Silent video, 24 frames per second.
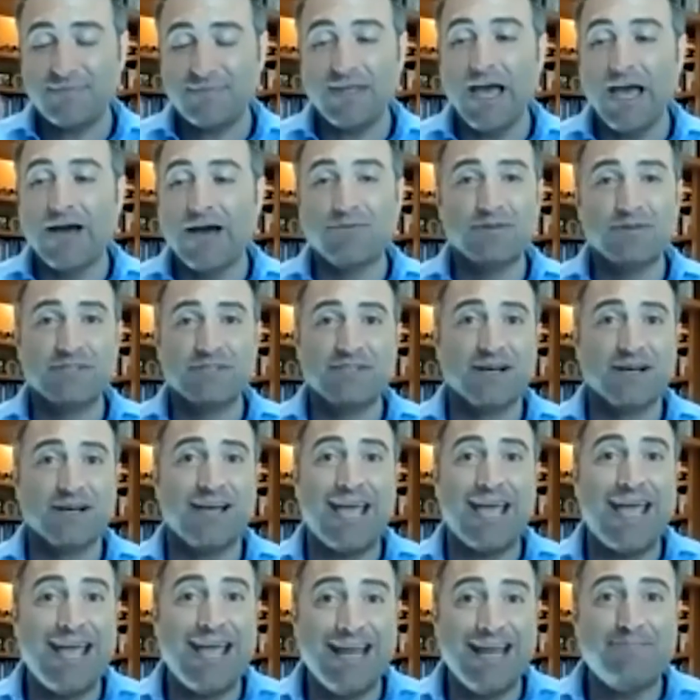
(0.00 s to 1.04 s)
I was
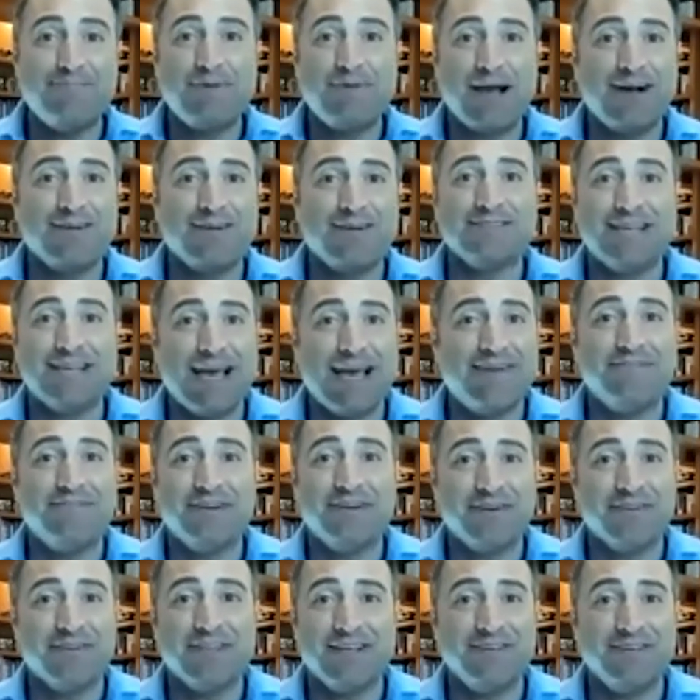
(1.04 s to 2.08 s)
80 pounds
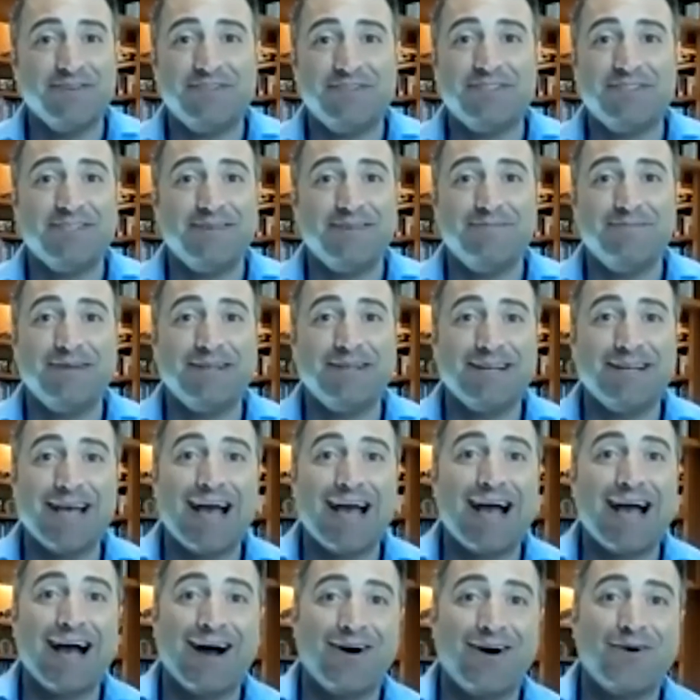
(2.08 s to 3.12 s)
heavier than you see me
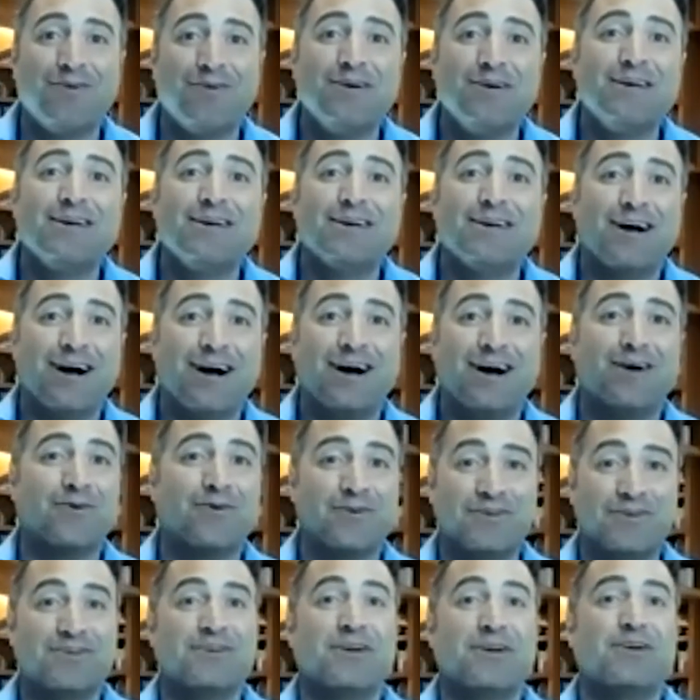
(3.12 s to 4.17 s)
now,
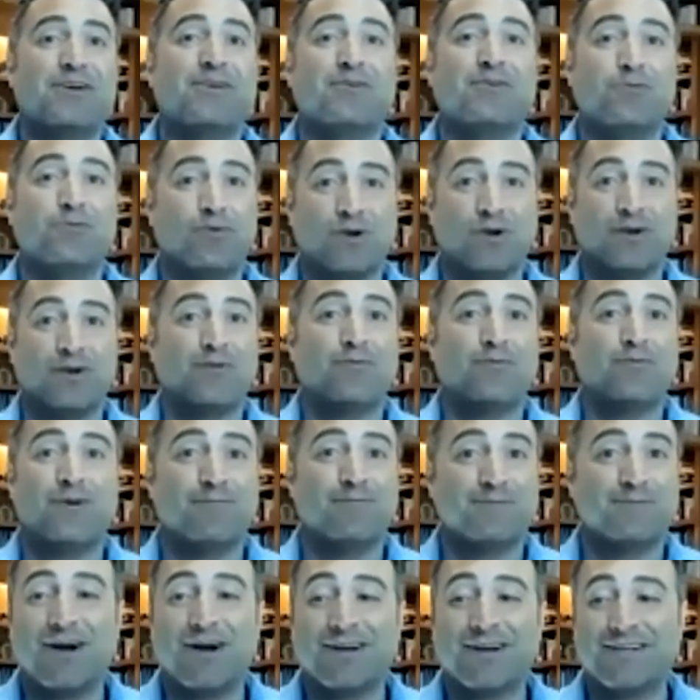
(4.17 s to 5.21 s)
where I'm
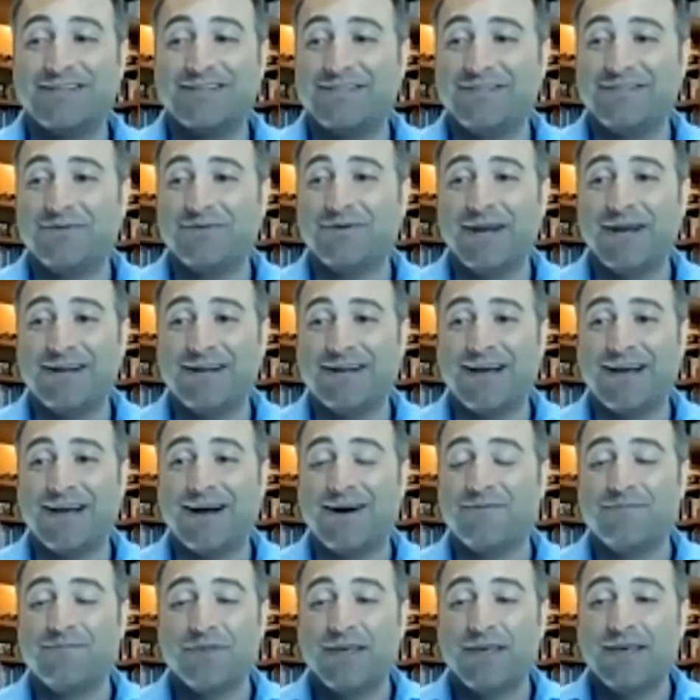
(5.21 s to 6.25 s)
talking to you right
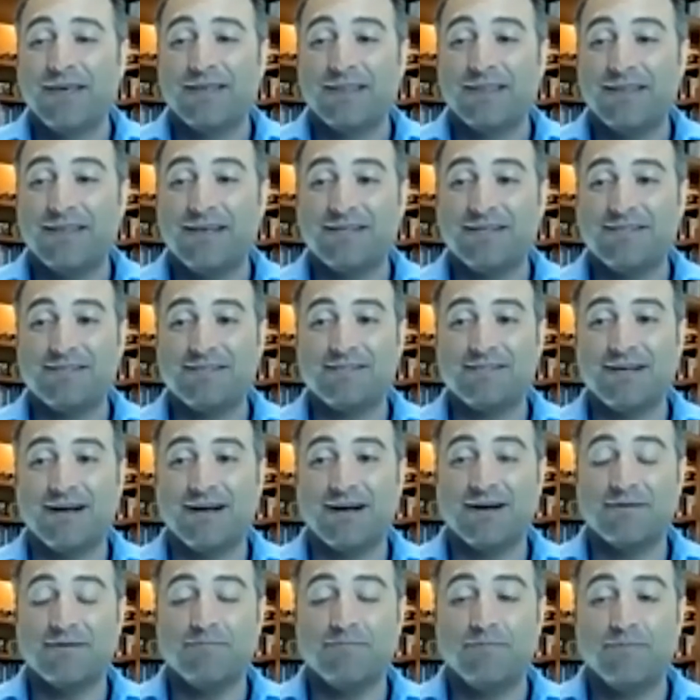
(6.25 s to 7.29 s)
now. This
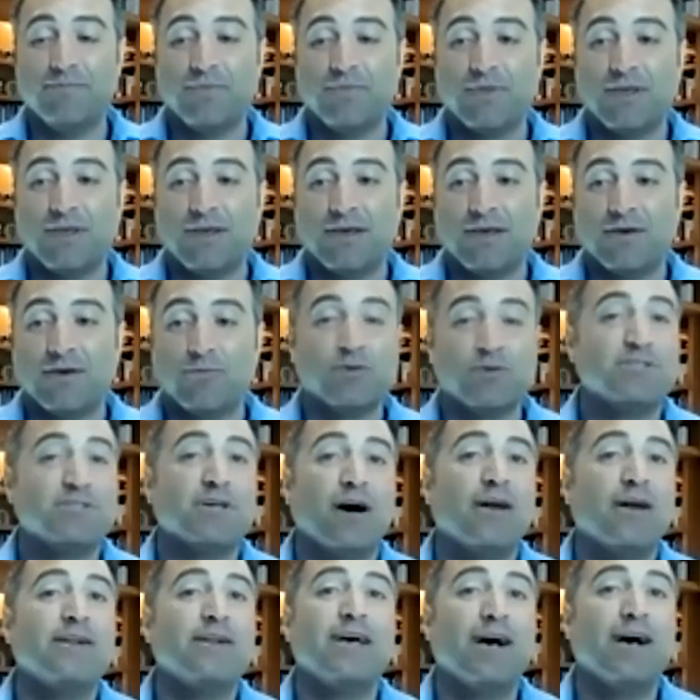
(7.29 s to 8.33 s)
was
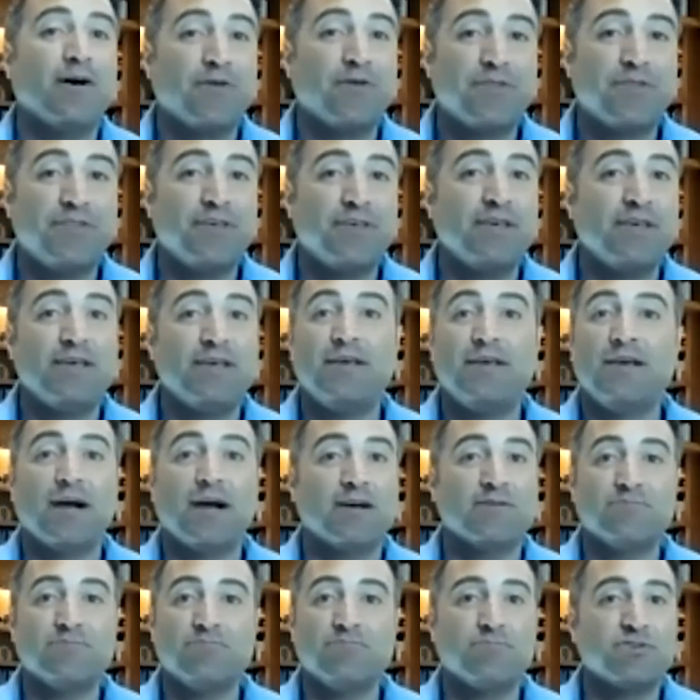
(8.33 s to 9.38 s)
unhealthy,
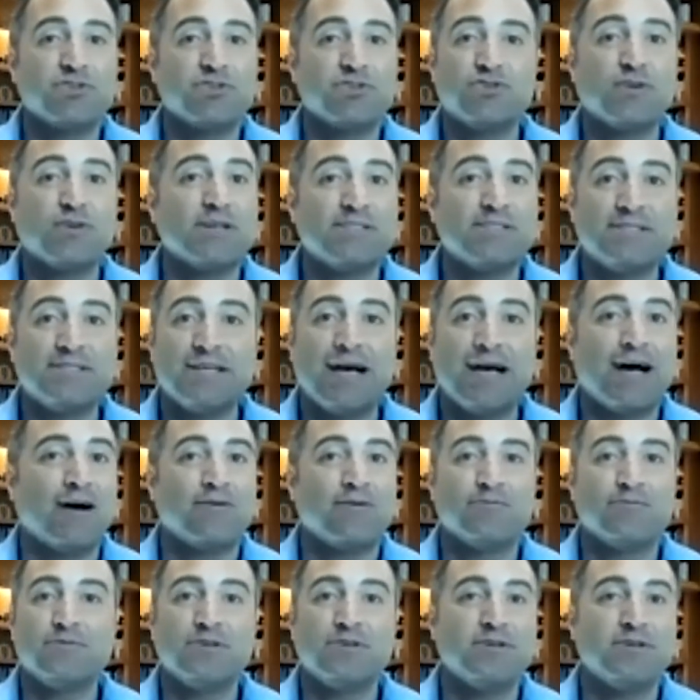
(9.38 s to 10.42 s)
stressed
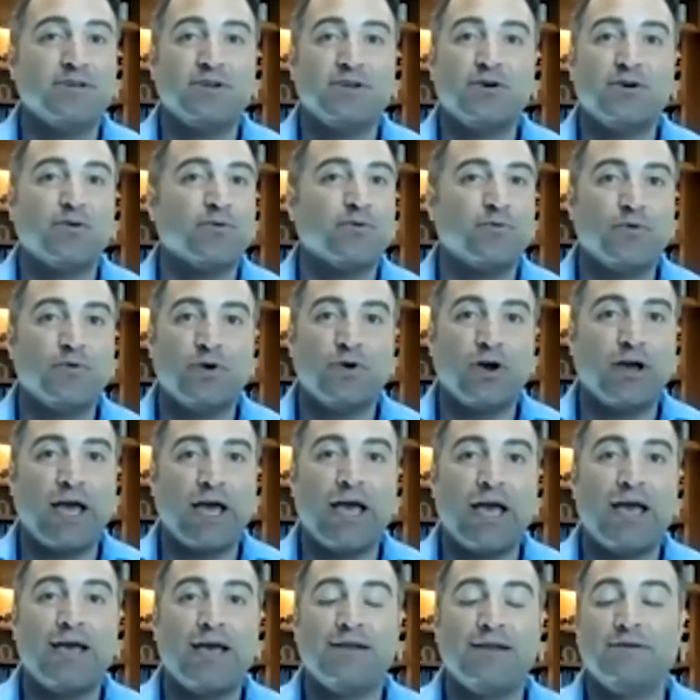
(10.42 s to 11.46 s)
out,
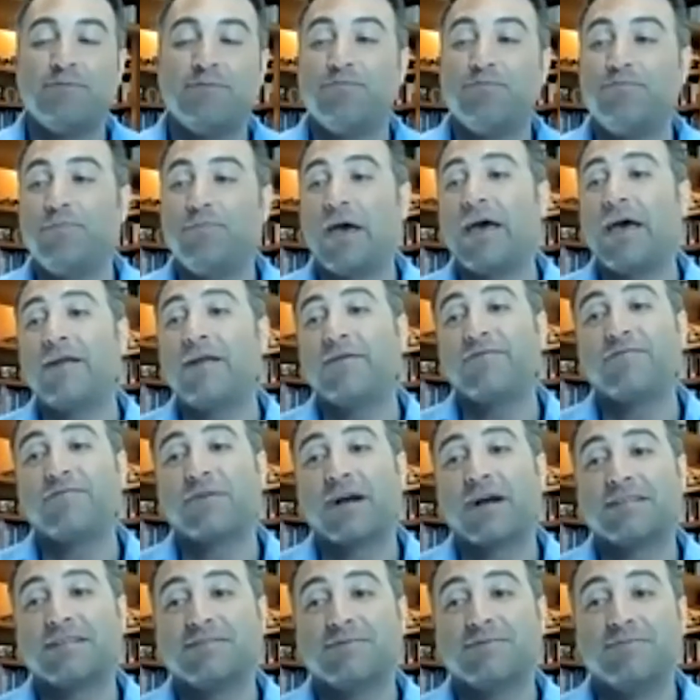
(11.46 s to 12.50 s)
and I
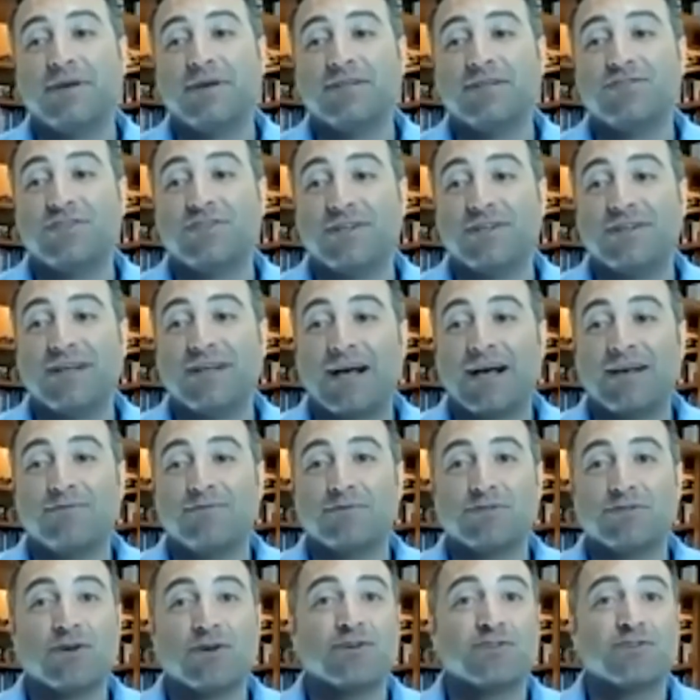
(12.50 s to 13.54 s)
forgot to mention, I
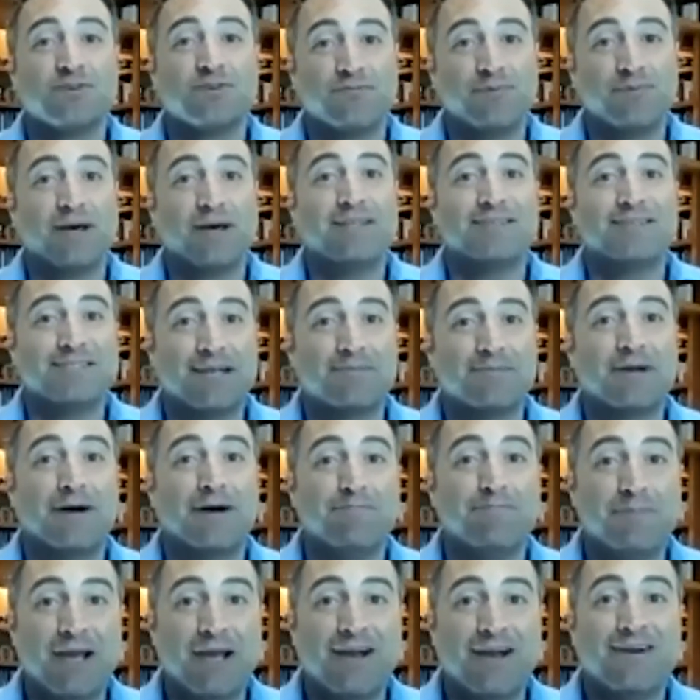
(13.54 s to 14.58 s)
was also by this time got
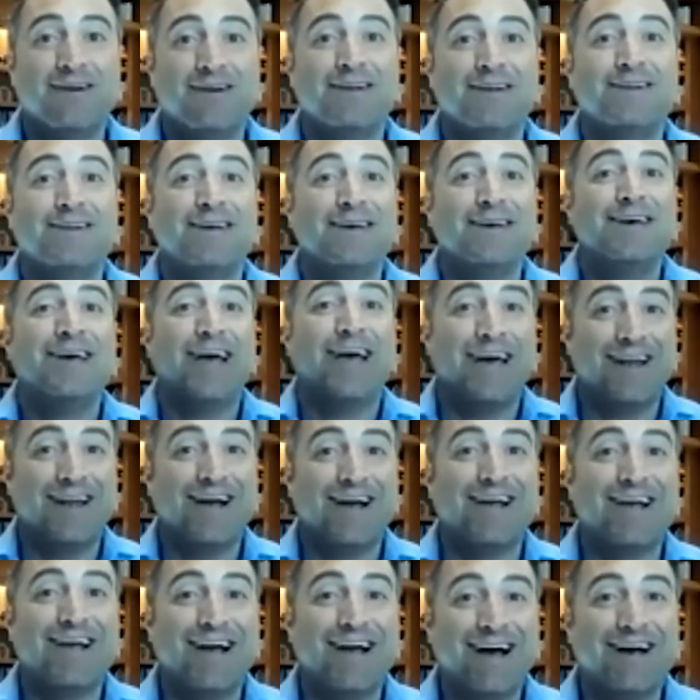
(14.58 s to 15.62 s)
married, and
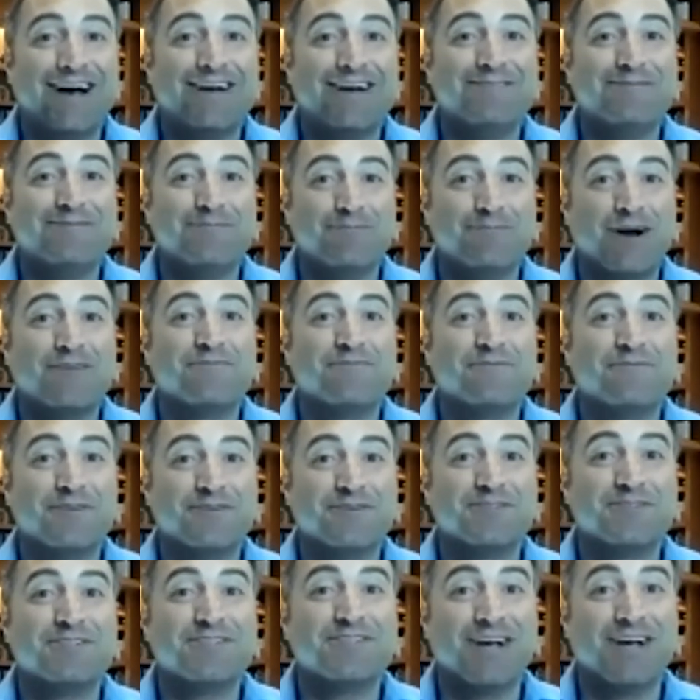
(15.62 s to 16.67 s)
I had my
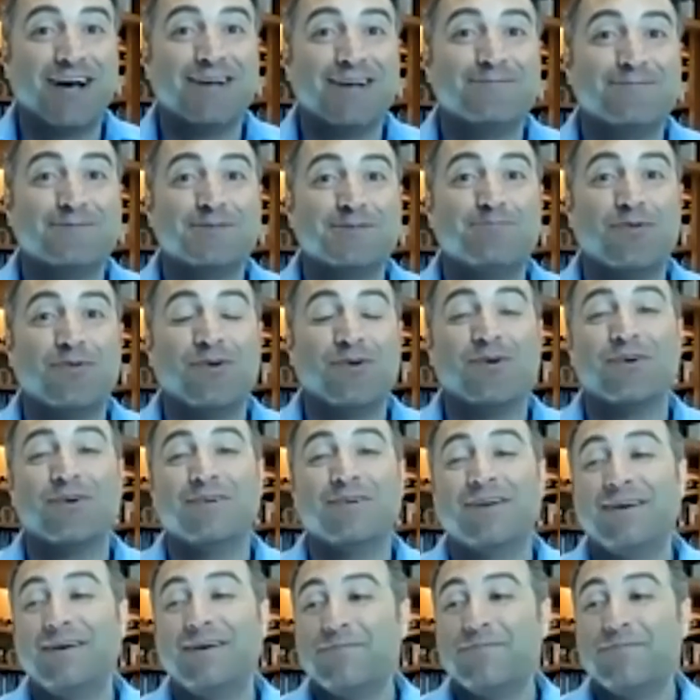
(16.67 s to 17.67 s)
first son was born.